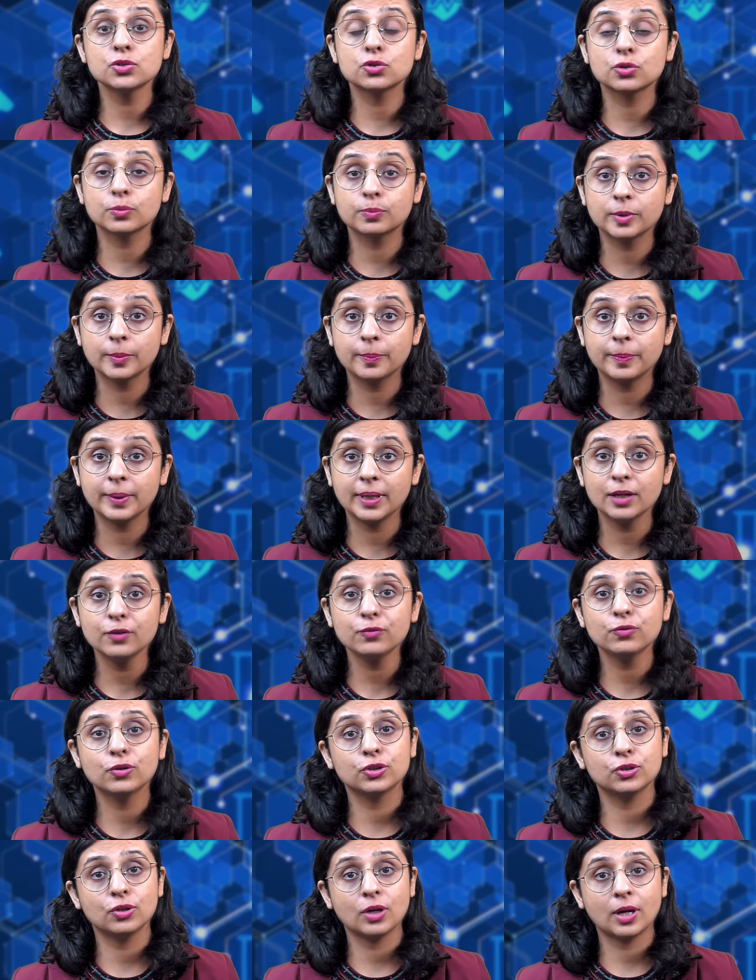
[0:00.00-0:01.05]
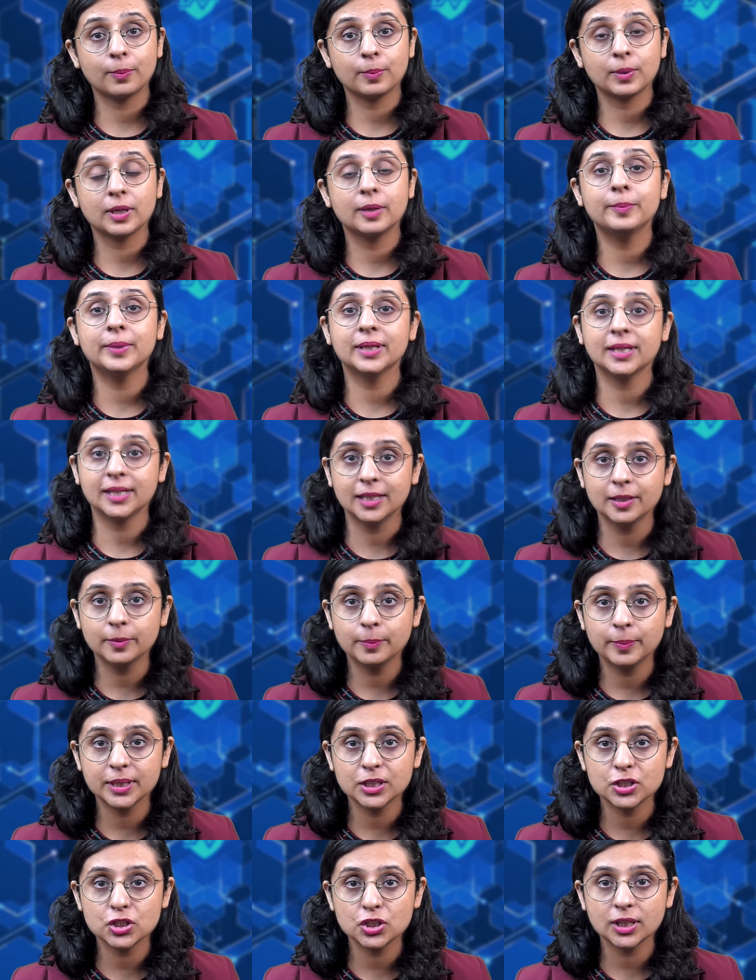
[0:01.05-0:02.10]
to prepare for your upcoming NEET
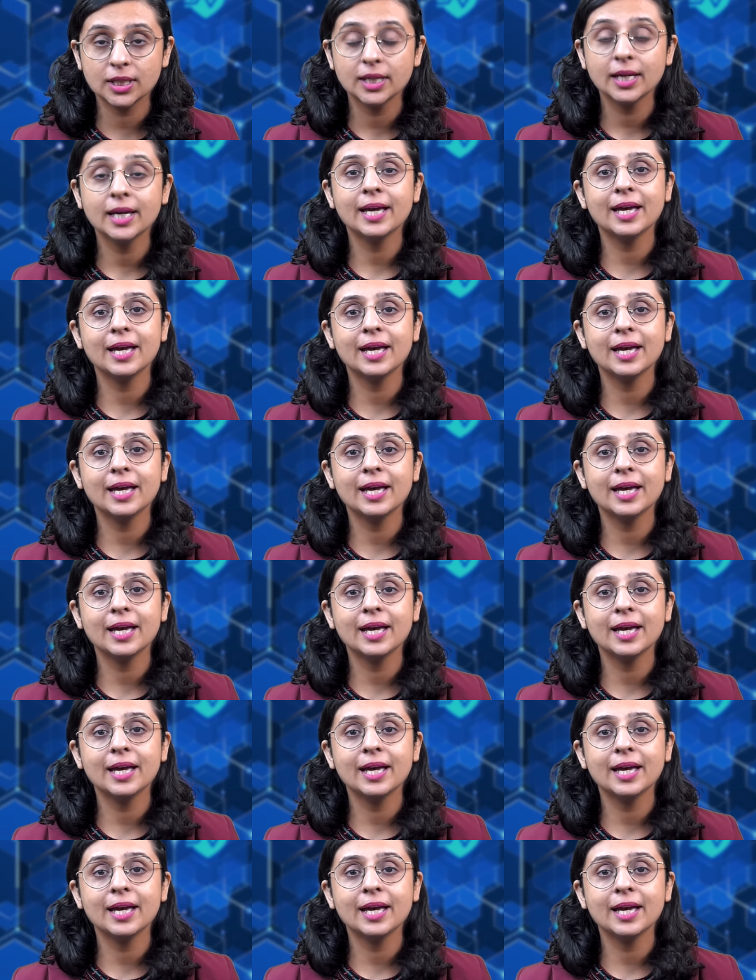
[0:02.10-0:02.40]
PG,